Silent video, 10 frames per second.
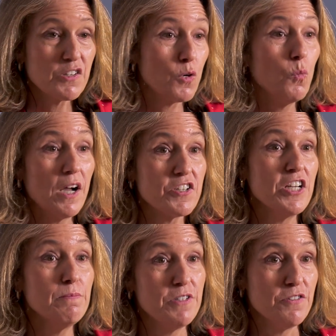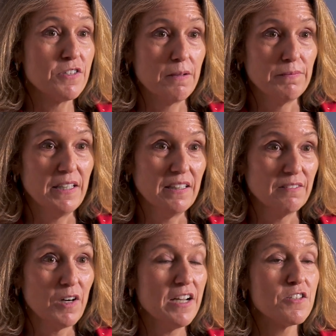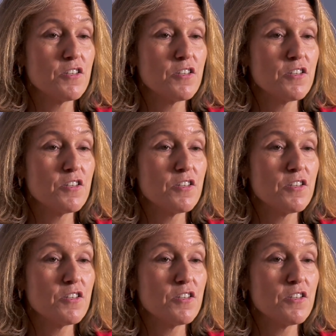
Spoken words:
to watch him do something, right?